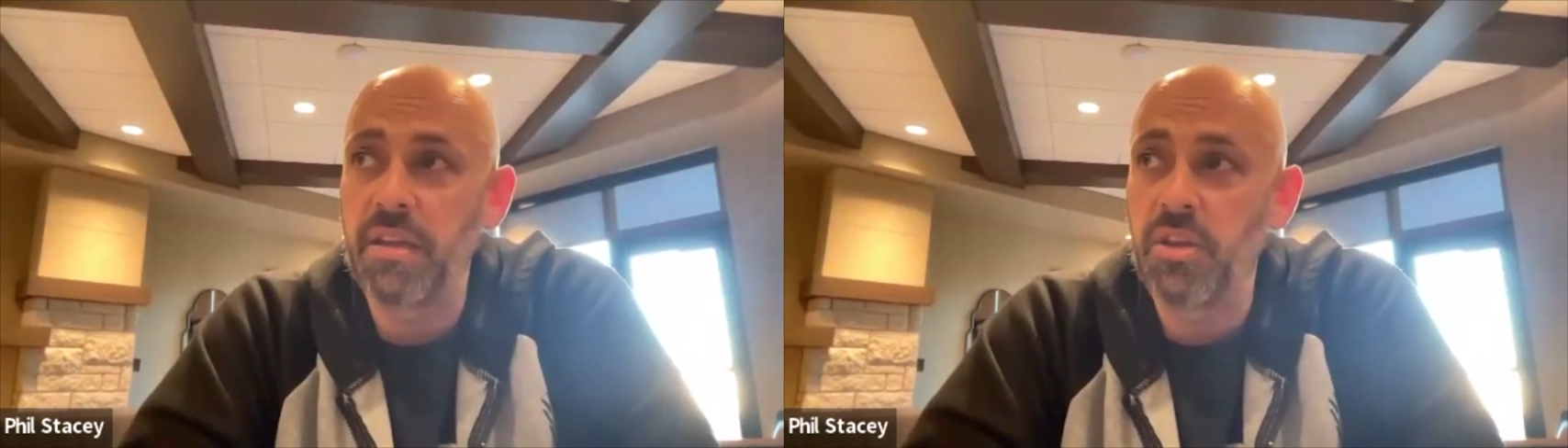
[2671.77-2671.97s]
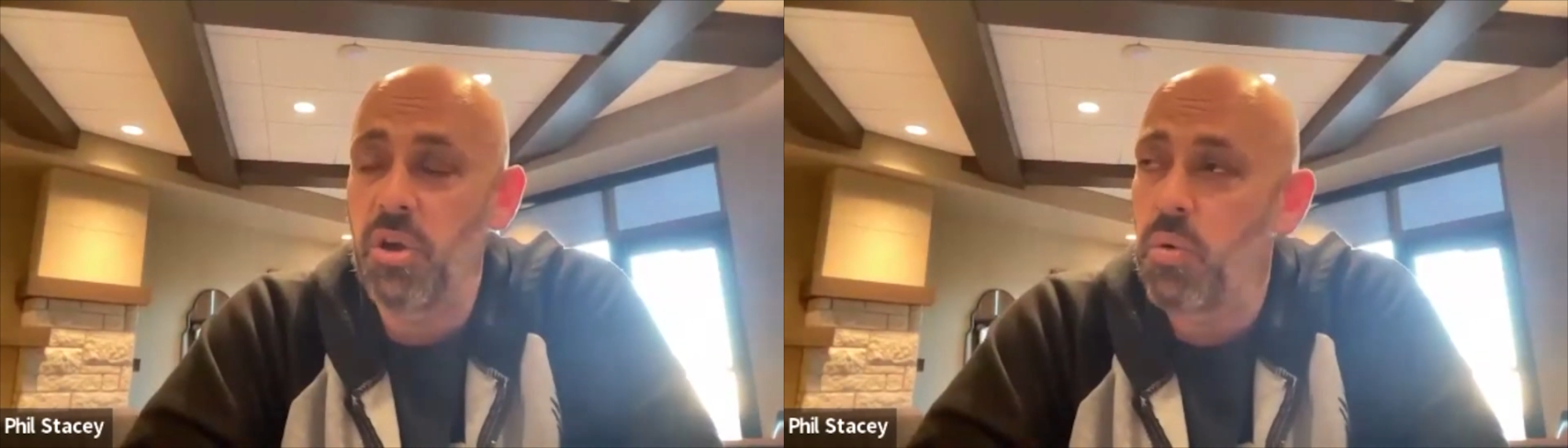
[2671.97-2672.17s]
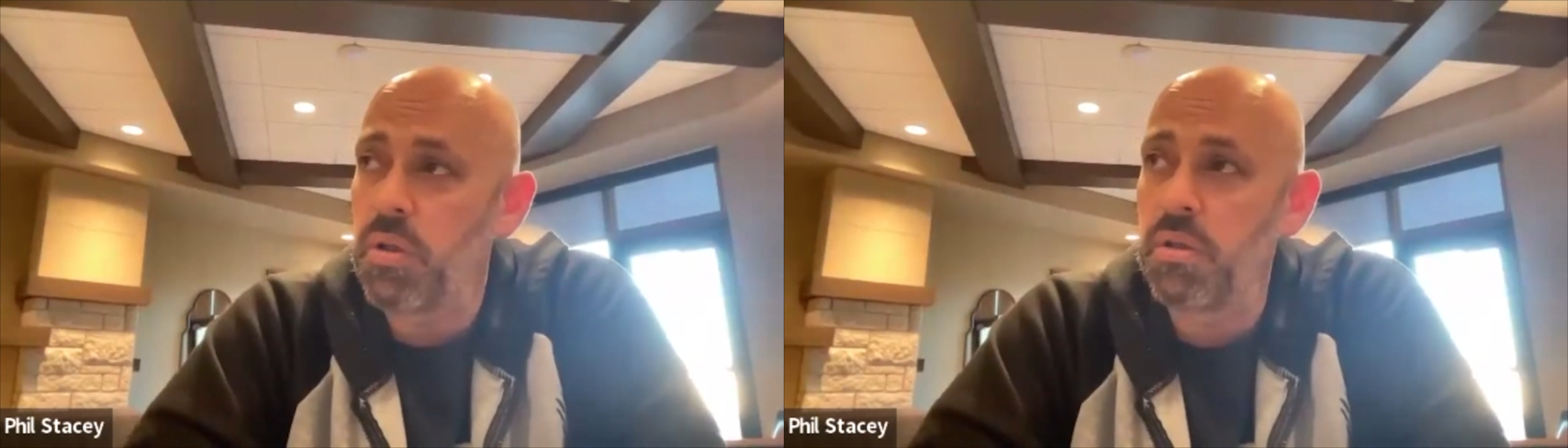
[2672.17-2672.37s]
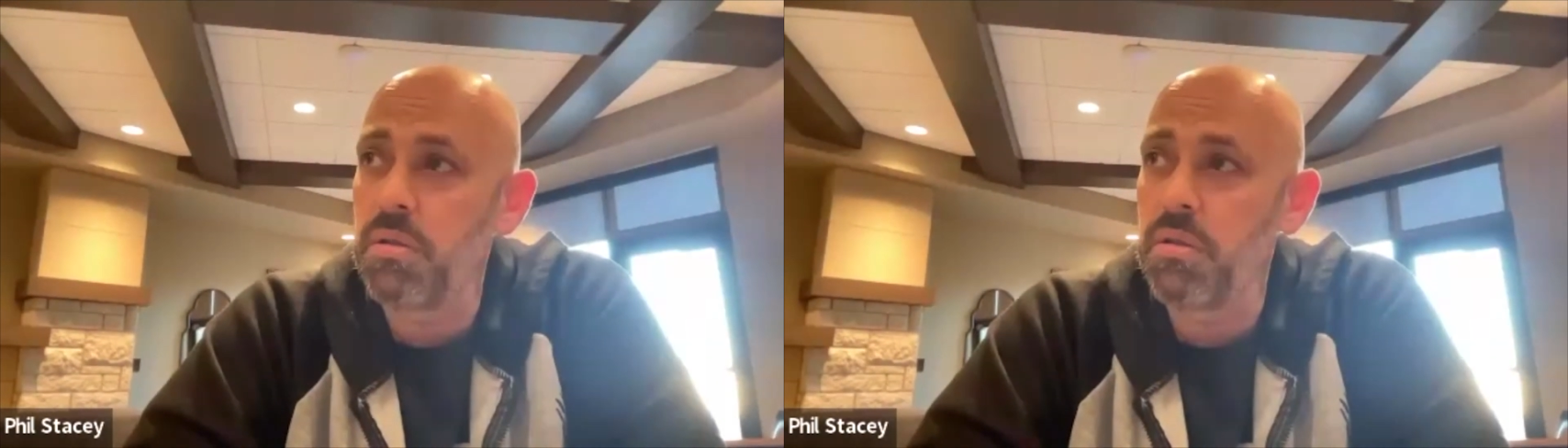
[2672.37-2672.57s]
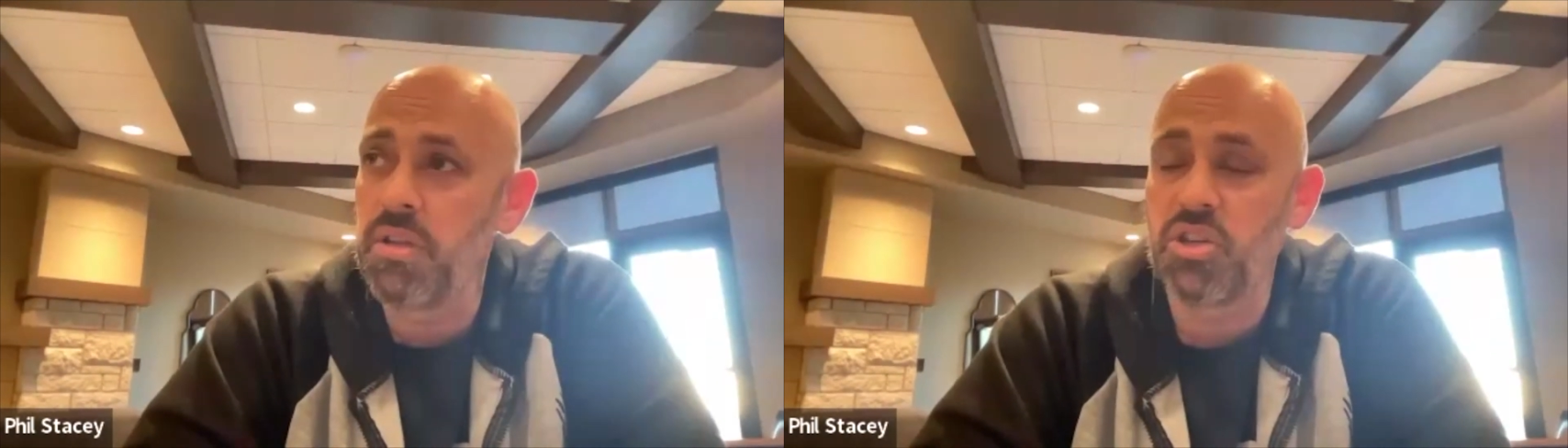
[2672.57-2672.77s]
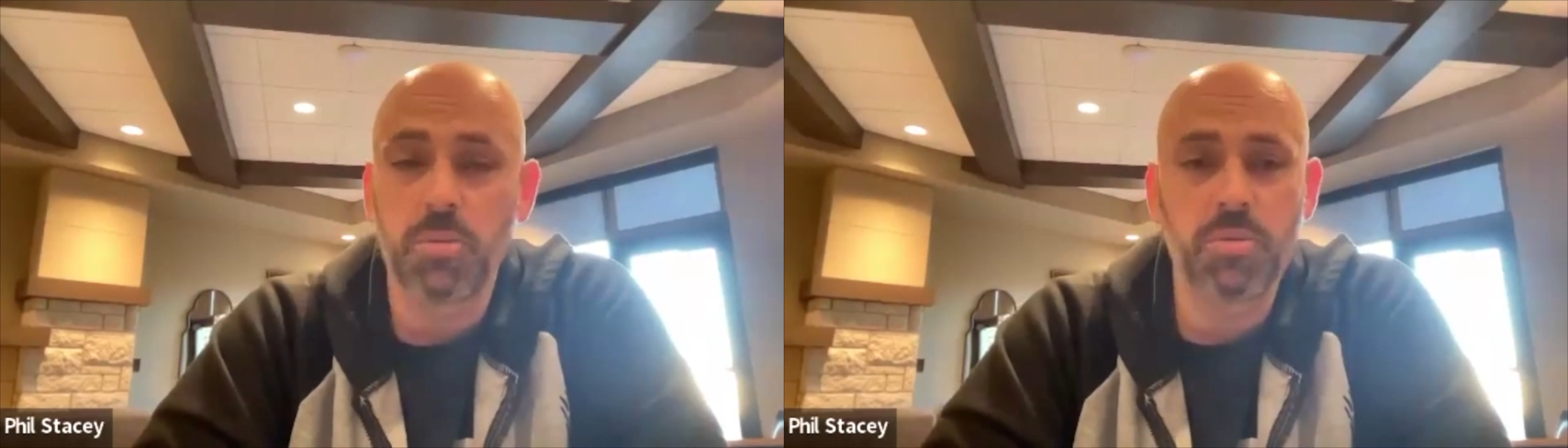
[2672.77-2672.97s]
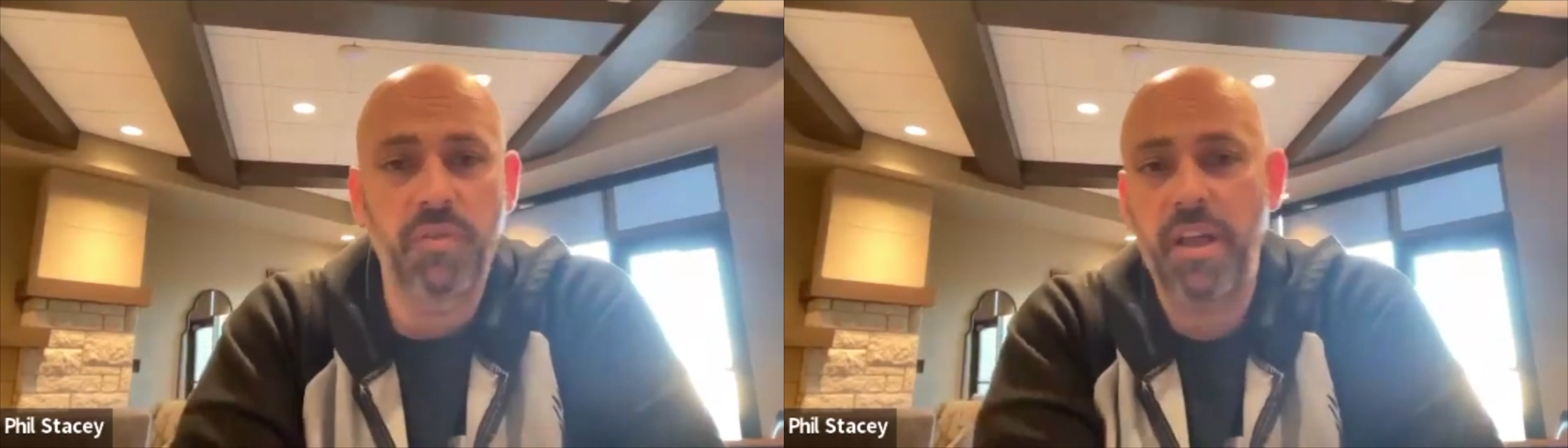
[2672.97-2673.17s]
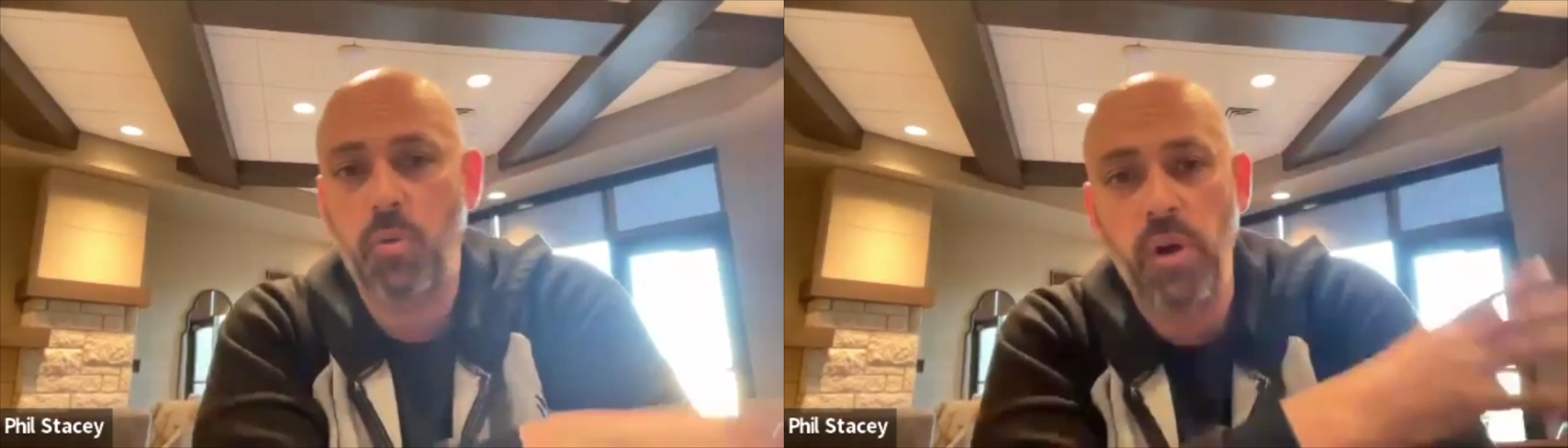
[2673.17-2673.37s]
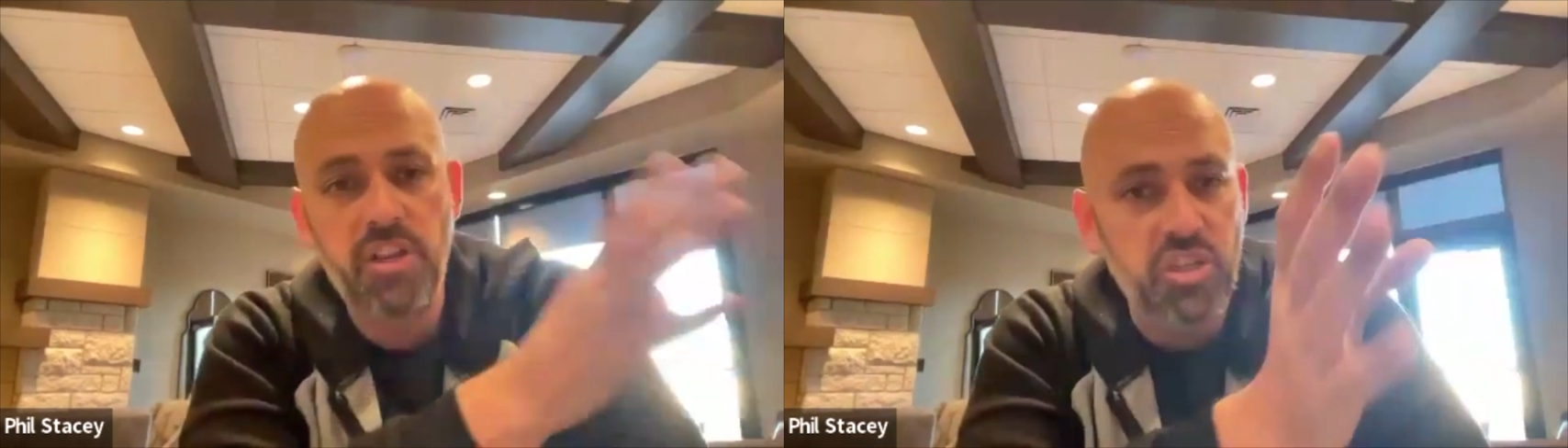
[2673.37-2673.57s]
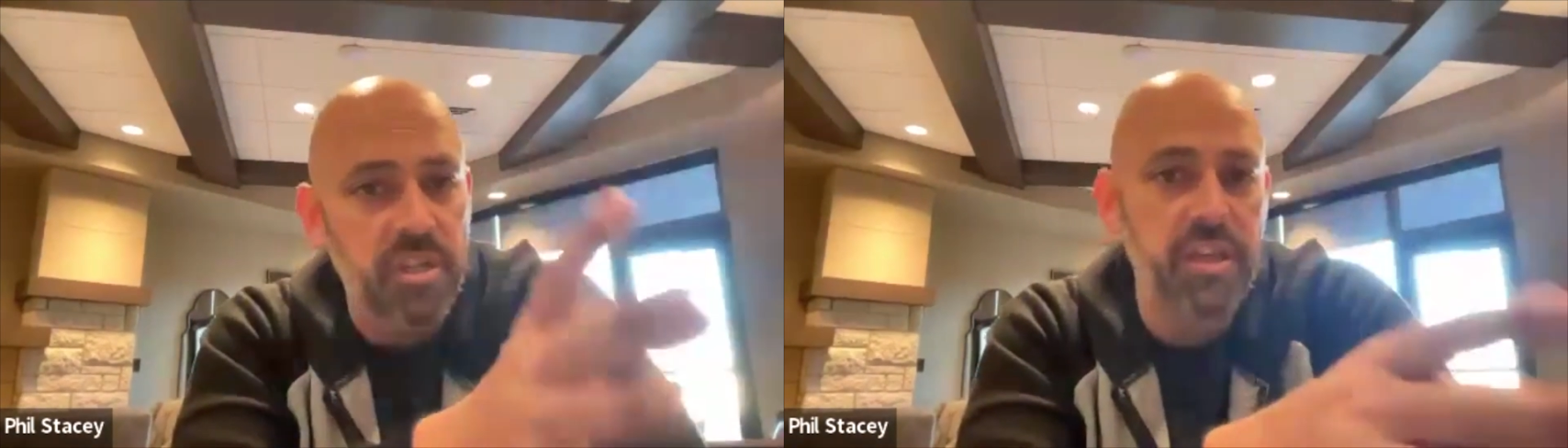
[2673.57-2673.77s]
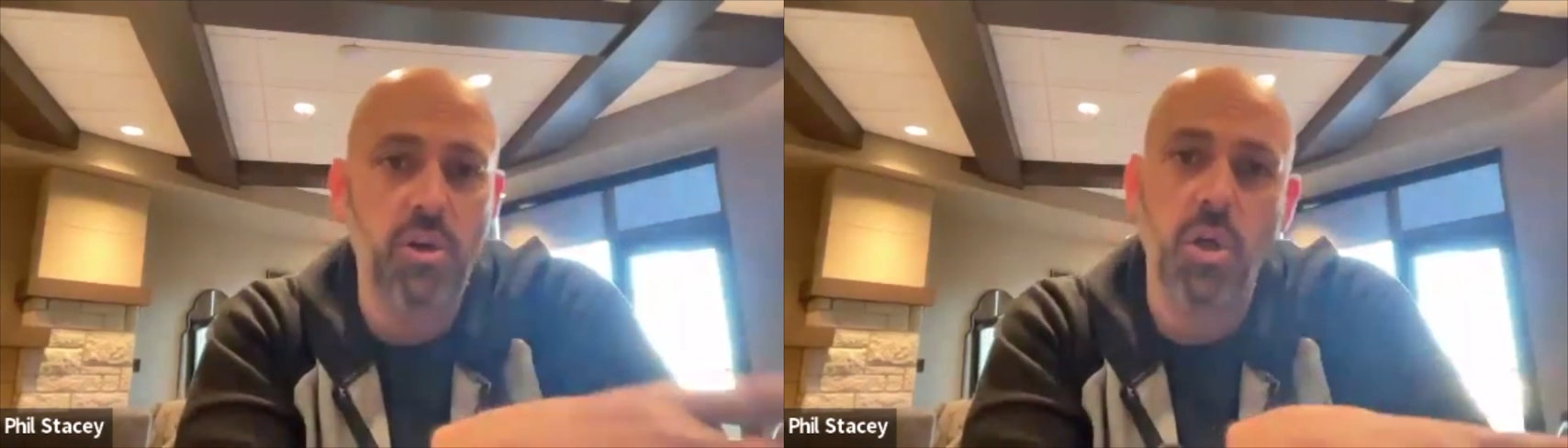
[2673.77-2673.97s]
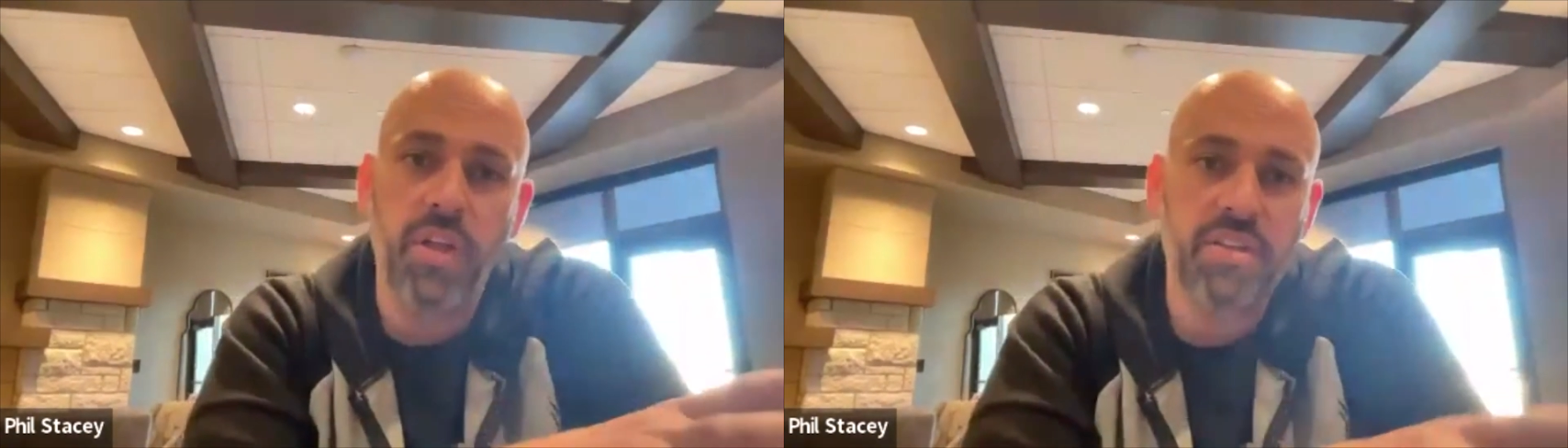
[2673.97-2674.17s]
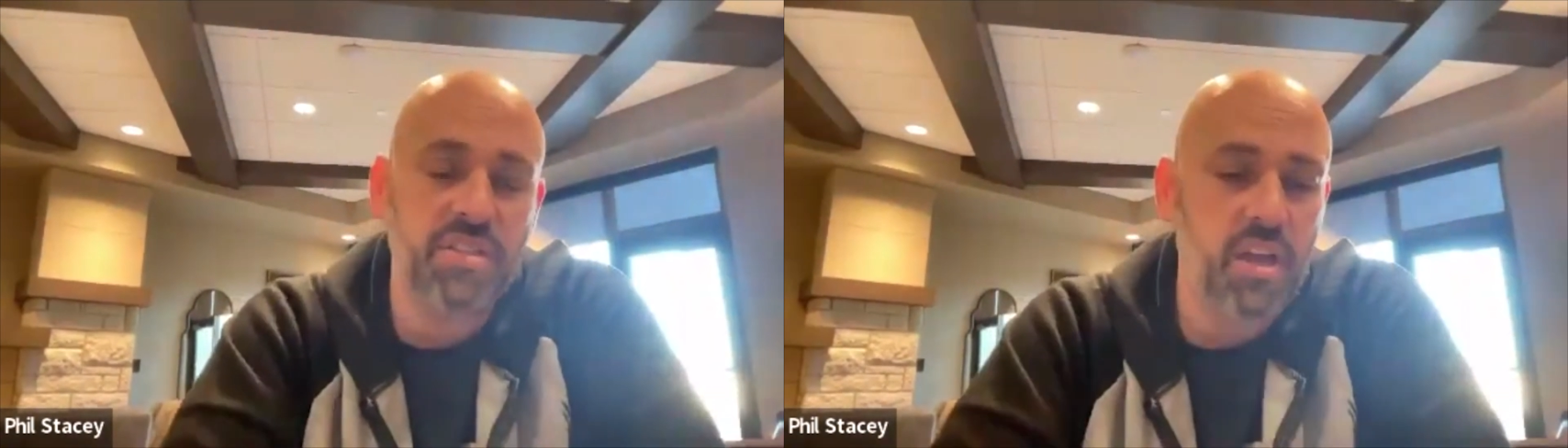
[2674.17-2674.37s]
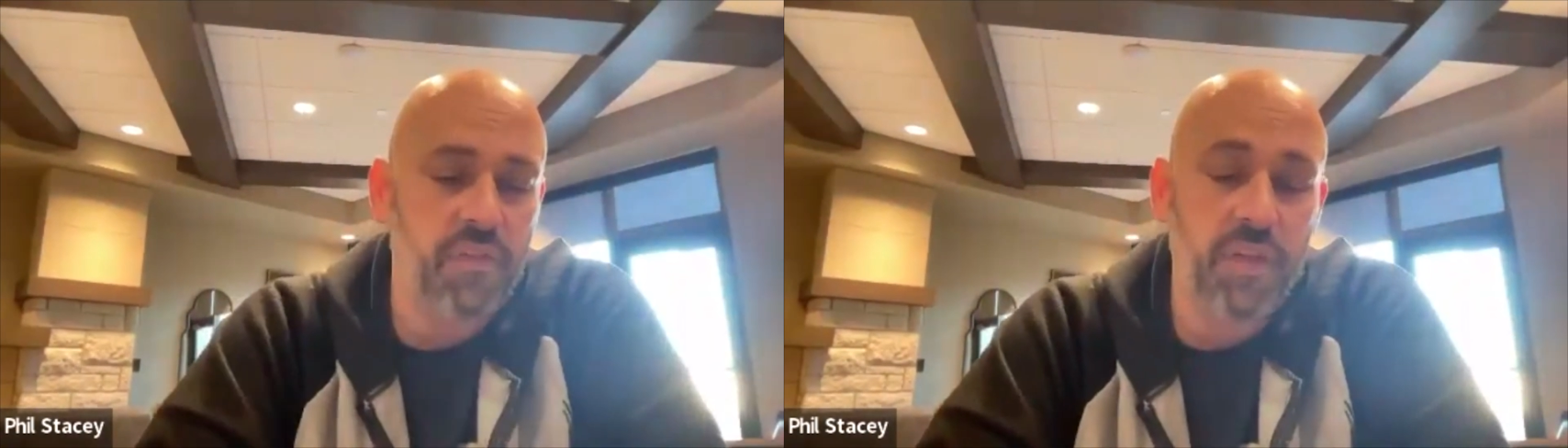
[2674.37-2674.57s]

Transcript: in terms of like racially and all that stuff.